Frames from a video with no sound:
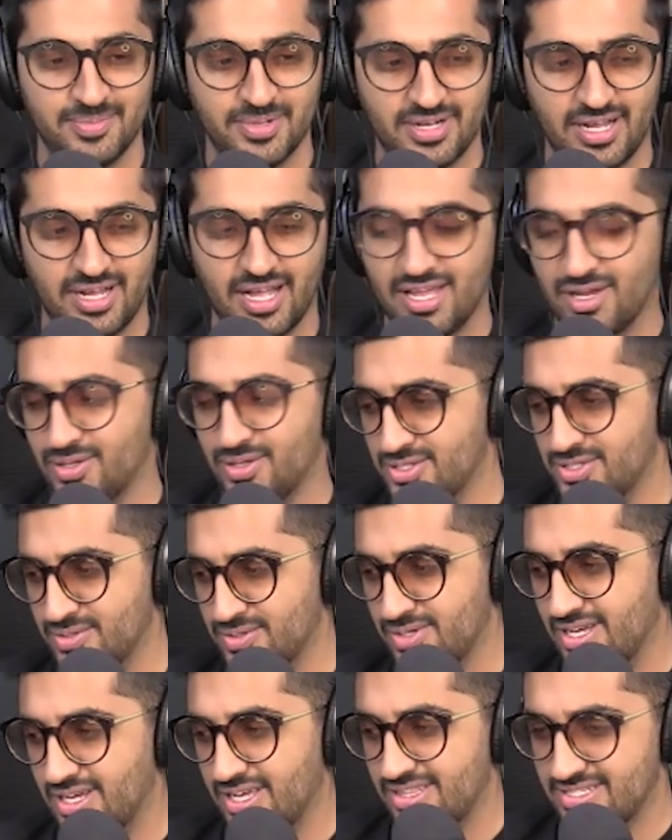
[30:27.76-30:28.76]
yeah. But I also,
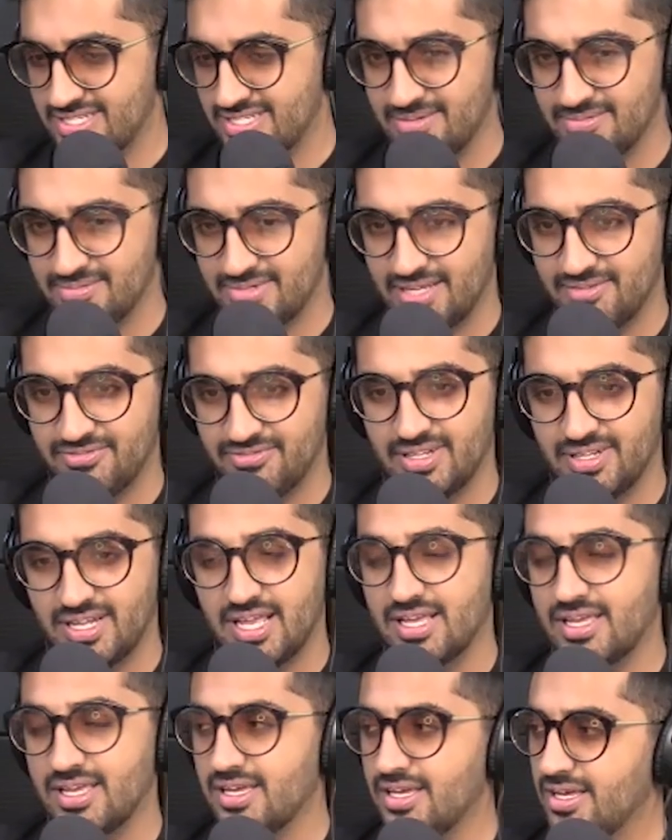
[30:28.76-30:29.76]
I, at the same time, feel
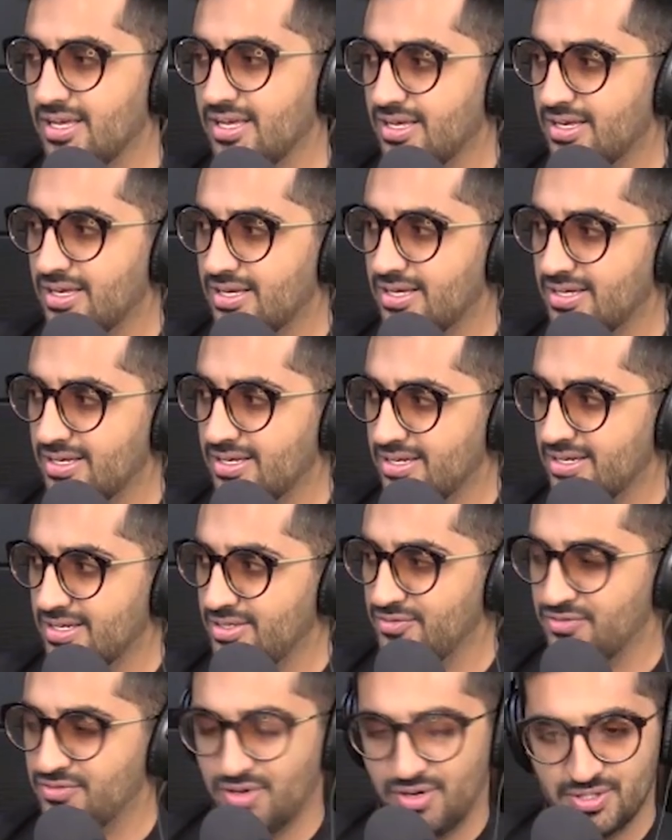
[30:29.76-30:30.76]
like uh,
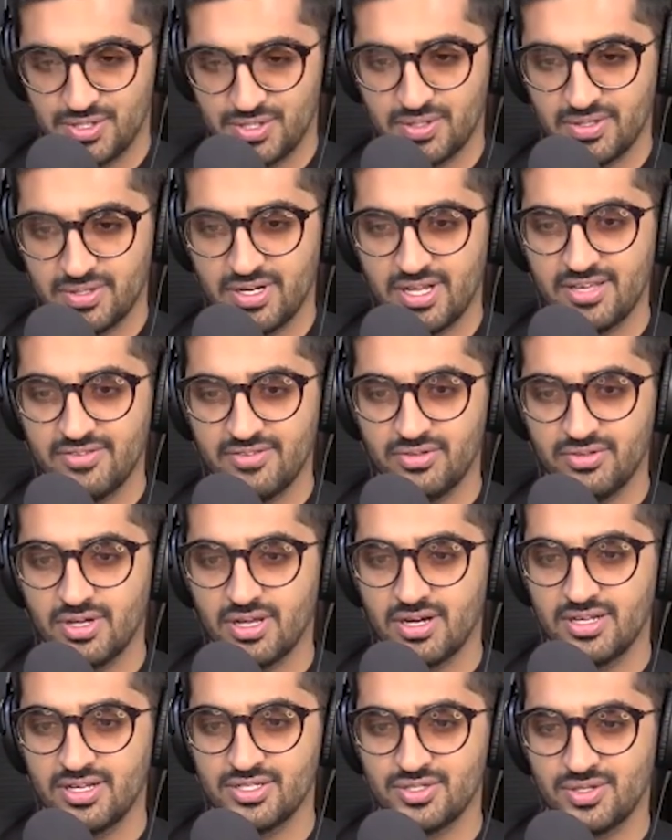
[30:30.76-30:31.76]
you've got a short life. You got
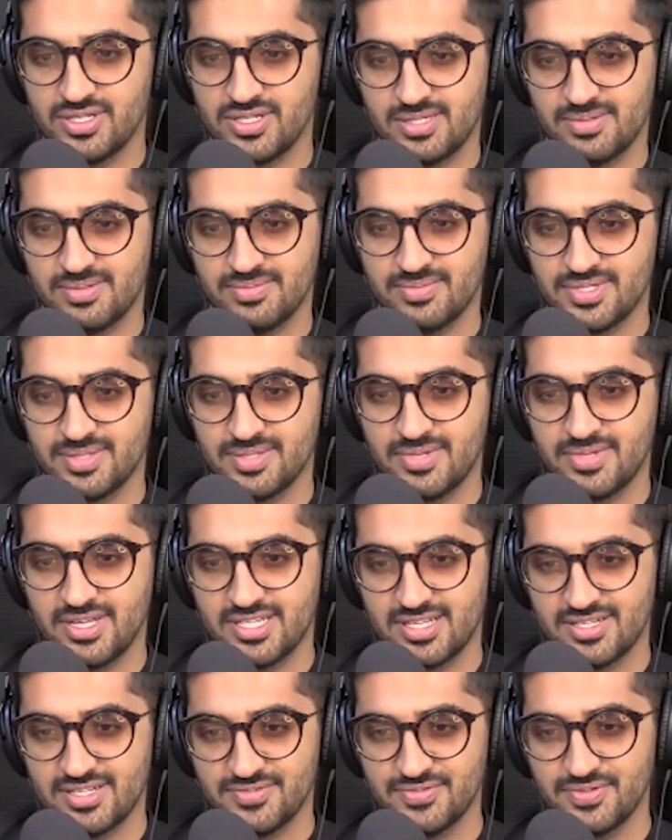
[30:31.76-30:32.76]
to enjoy some some
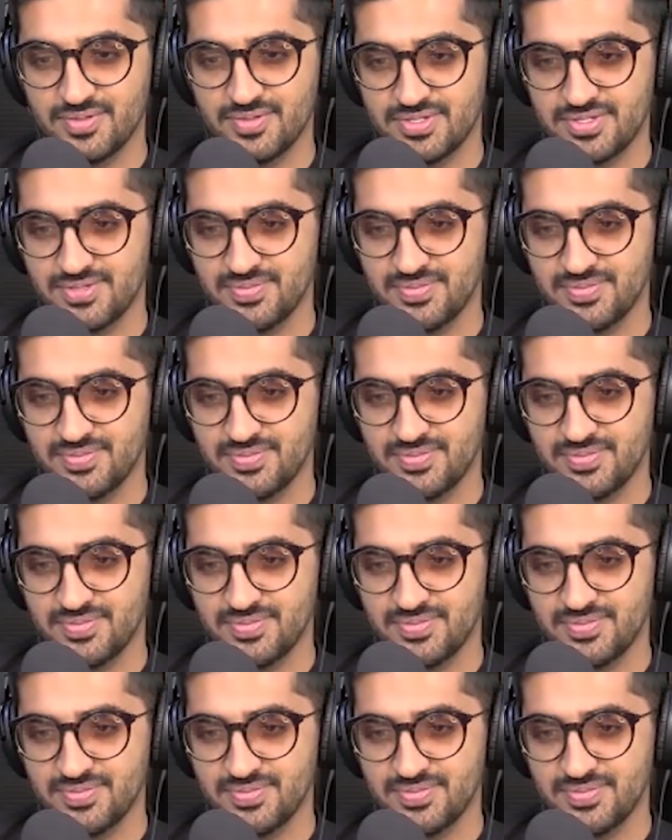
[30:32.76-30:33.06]
nice ass food. Short